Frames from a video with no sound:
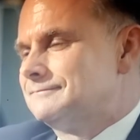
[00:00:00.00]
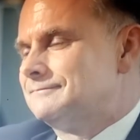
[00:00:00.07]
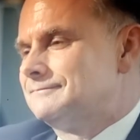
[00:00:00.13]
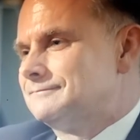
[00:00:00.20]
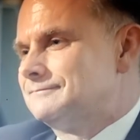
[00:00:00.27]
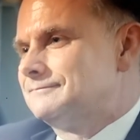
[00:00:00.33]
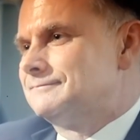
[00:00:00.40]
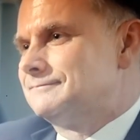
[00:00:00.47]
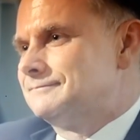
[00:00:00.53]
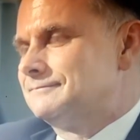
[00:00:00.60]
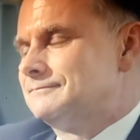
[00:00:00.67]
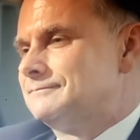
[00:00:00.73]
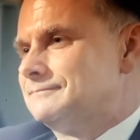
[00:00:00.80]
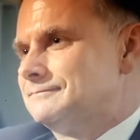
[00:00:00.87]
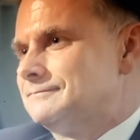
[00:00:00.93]
And all of a
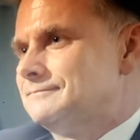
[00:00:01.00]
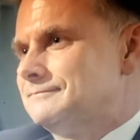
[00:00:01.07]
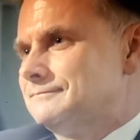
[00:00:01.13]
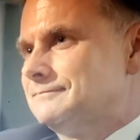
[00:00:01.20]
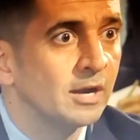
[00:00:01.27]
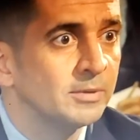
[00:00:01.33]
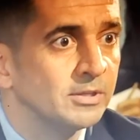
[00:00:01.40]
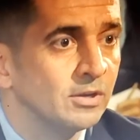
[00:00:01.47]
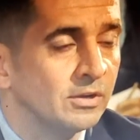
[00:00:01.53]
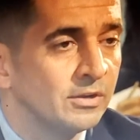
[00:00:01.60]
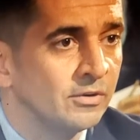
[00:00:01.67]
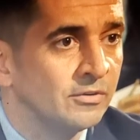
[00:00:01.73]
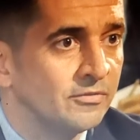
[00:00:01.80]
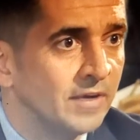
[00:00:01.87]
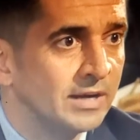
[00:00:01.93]
sudden, hey, we got to be the
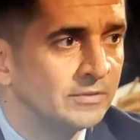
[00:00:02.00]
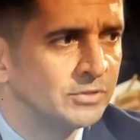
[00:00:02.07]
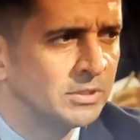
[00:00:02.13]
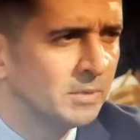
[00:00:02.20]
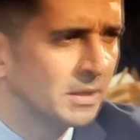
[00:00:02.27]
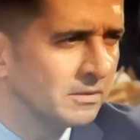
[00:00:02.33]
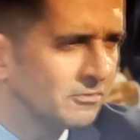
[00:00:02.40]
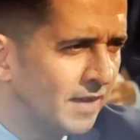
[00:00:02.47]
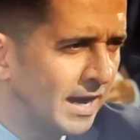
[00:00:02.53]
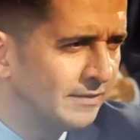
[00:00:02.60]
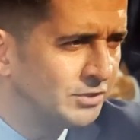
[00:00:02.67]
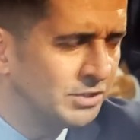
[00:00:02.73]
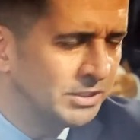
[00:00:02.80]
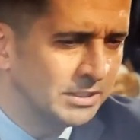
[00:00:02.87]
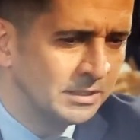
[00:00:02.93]
leader in 5G. I'm
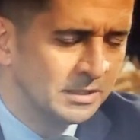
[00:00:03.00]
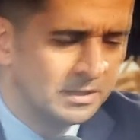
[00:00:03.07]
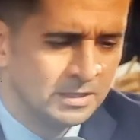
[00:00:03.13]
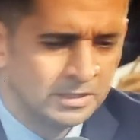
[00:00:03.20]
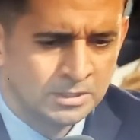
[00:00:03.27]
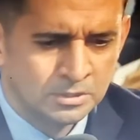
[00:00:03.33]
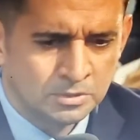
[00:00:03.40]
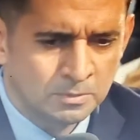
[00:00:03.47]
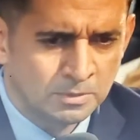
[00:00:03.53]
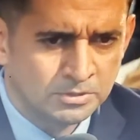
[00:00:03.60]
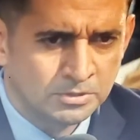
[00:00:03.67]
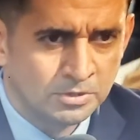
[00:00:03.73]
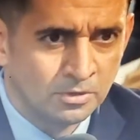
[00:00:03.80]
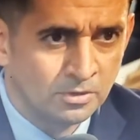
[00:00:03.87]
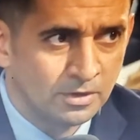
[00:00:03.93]
like, 5G. So I'm going
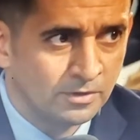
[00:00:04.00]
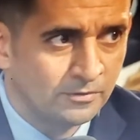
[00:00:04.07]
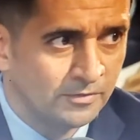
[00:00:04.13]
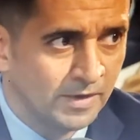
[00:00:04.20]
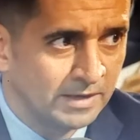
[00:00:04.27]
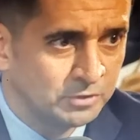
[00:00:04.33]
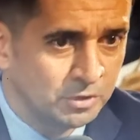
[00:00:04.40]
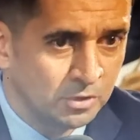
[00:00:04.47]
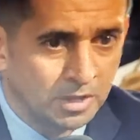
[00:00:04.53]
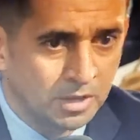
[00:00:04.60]
to start looking 5G.